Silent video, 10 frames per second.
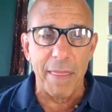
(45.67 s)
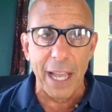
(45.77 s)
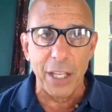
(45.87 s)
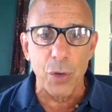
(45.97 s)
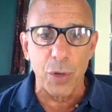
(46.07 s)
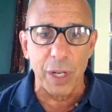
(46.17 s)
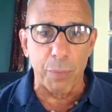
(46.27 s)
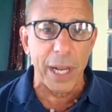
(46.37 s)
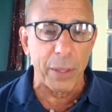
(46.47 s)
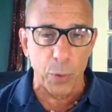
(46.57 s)
that you could
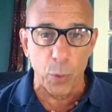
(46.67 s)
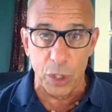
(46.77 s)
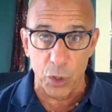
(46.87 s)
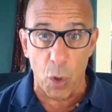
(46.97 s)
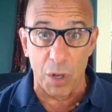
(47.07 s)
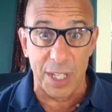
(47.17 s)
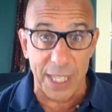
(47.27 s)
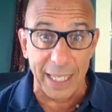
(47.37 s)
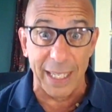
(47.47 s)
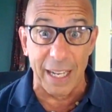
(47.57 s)
break through what is called a
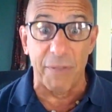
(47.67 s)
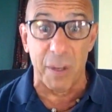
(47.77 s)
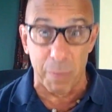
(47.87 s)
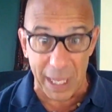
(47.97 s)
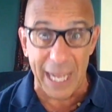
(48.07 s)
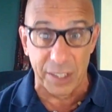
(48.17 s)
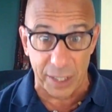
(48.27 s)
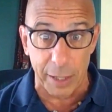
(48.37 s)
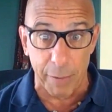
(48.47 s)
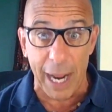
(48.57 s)
ceiling of
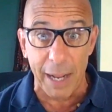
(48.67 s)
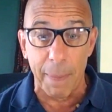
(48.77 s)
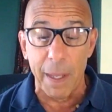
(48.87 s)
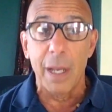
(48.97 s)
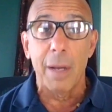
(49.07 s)
complexity, right?